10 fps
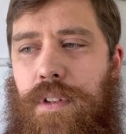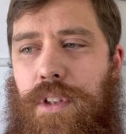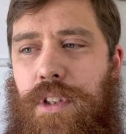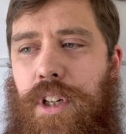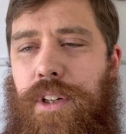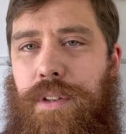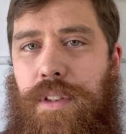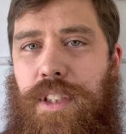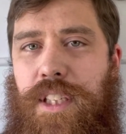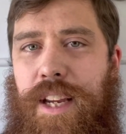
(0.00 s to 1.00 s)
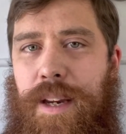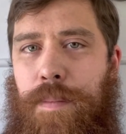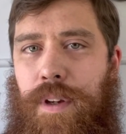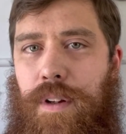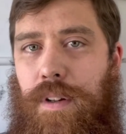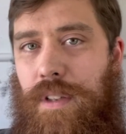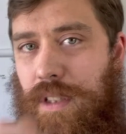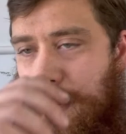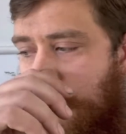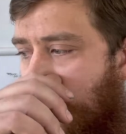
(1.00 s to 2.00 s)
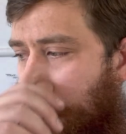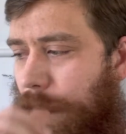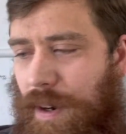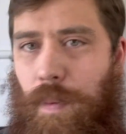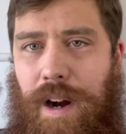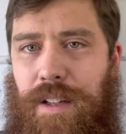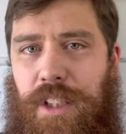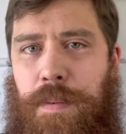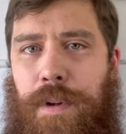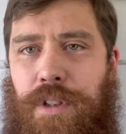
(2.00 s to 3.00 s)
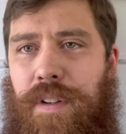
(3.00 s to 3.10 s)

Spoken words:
to city build in a wild, explosive